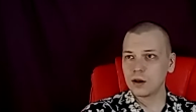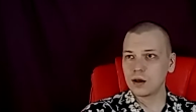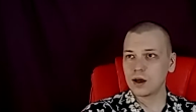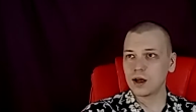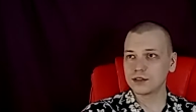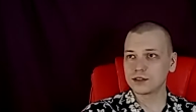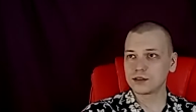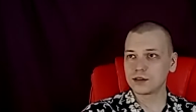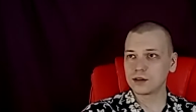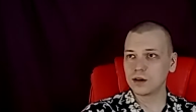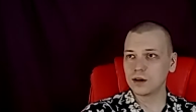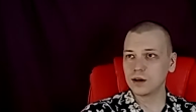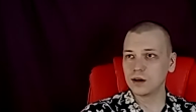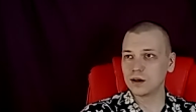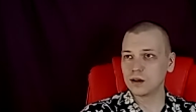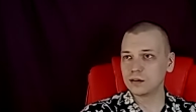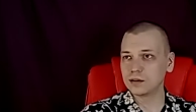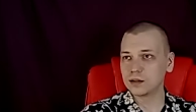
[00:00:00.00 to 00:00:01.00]
as
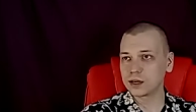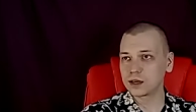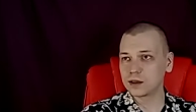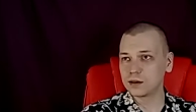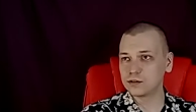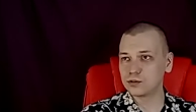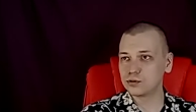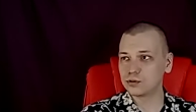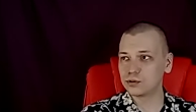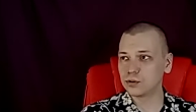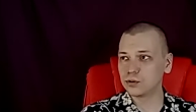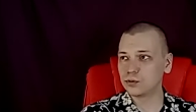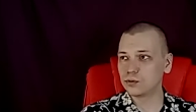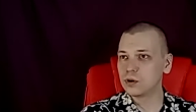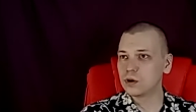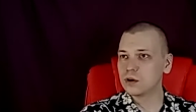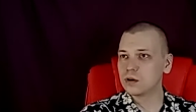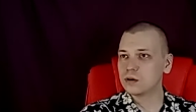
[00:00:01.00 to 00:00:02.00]
a like a you
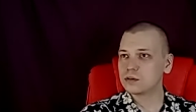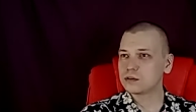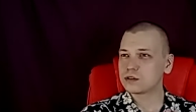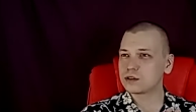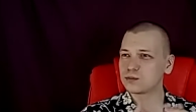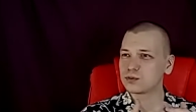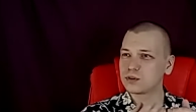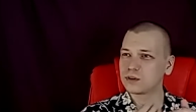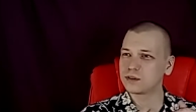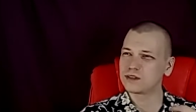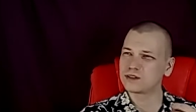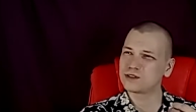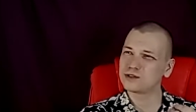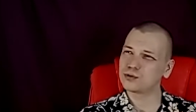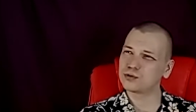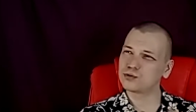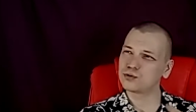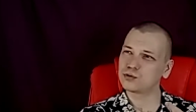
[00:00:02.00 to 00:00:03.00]
know some this
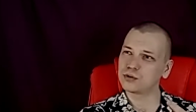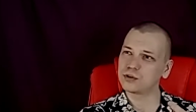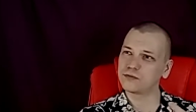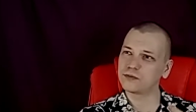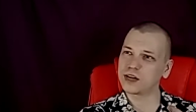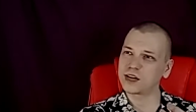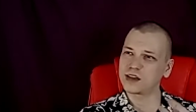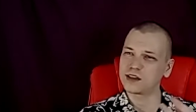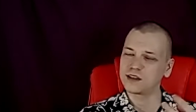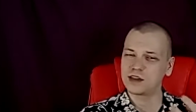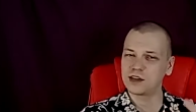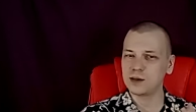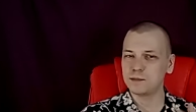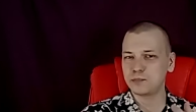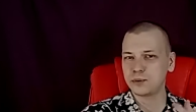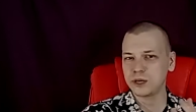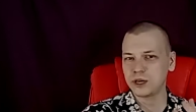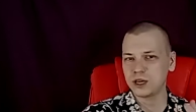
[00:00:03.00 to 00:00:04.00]
sort of like a
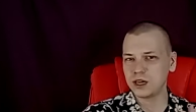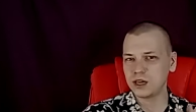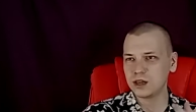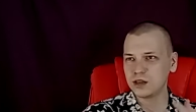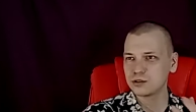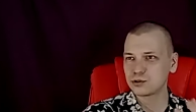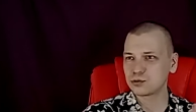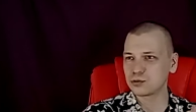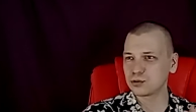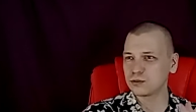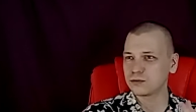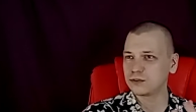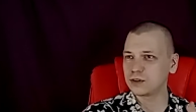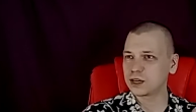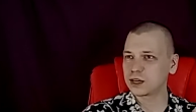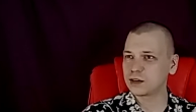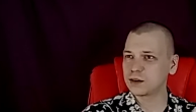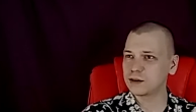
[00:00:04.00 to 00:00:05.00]
hippie, sort of
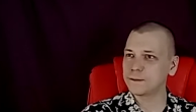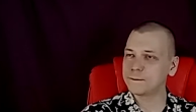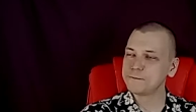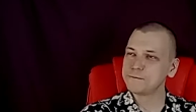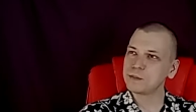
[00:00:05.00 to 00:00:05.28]
like a